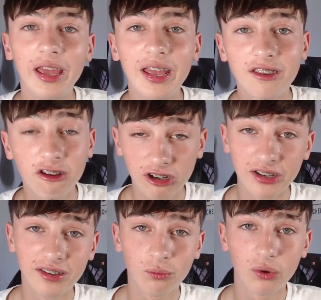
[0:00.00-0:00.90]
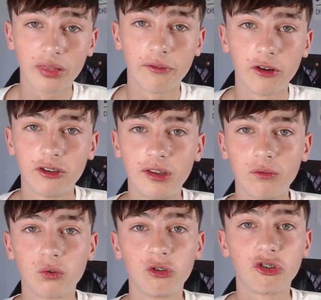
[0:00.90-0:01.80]
integrated with the first
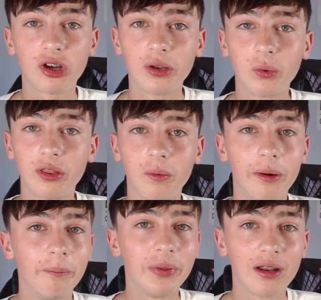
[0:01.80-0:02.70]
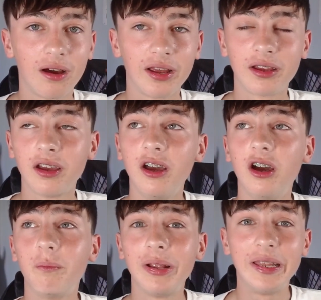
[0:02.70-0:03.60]
team squad, training with them a bit like
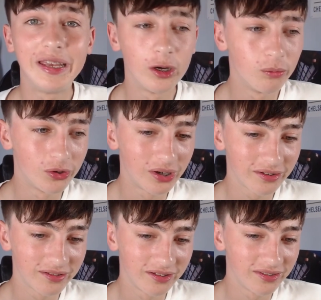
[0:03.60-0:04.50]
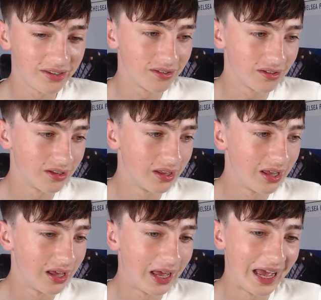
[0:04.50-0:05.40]
Billy Gilmour has this season.
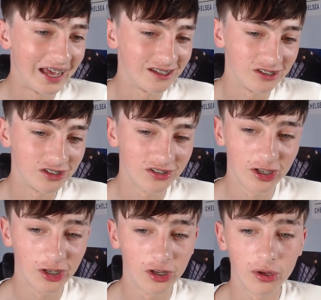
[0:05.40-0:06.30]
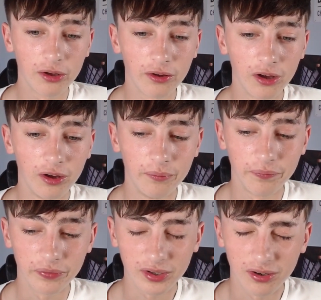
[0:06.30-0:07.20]
And,
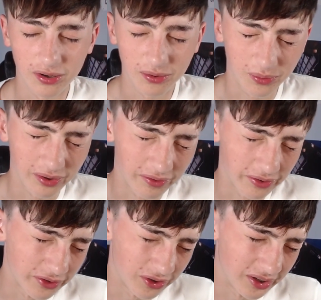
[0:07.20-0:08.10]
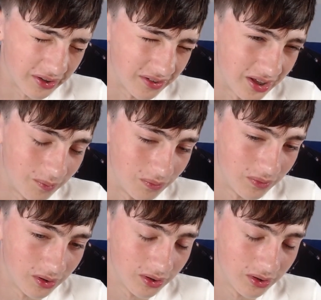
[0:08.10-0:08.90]
why have I forgotten his name?